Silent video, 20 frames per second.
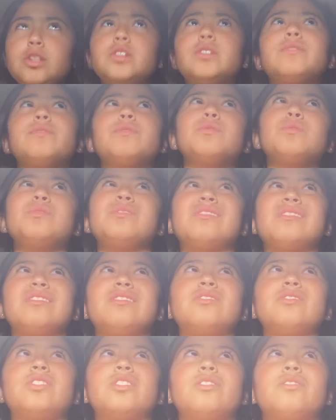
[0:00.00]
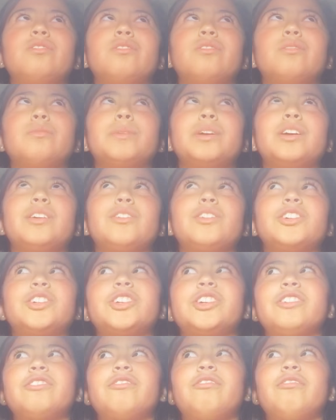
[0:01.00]
sure if it was this channel or my other
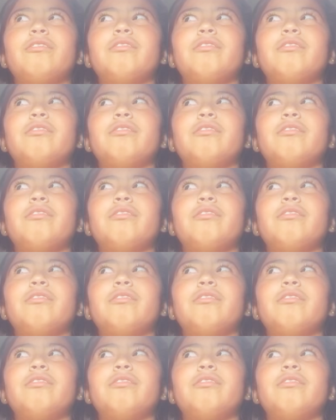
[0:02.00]
channel.